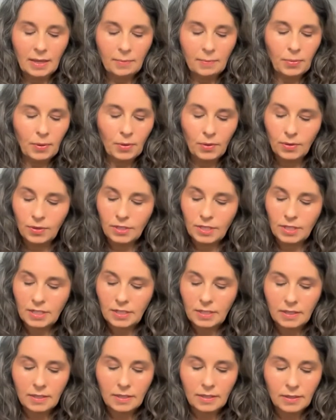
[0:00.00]
Put
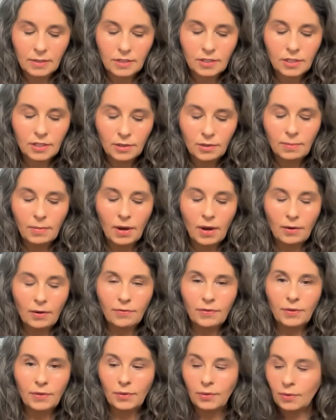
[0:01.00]
some of
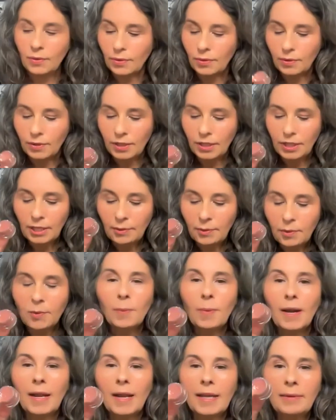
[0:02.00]
your, we were
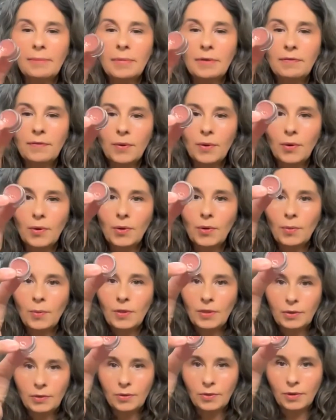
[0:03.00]
playing before with
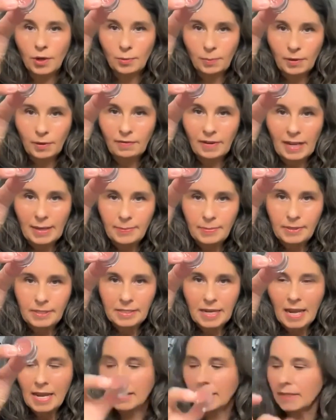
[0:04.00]
your couple of
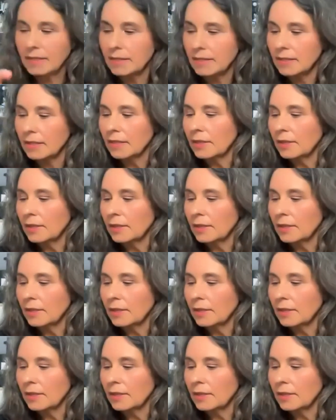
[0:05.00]
lipsticks.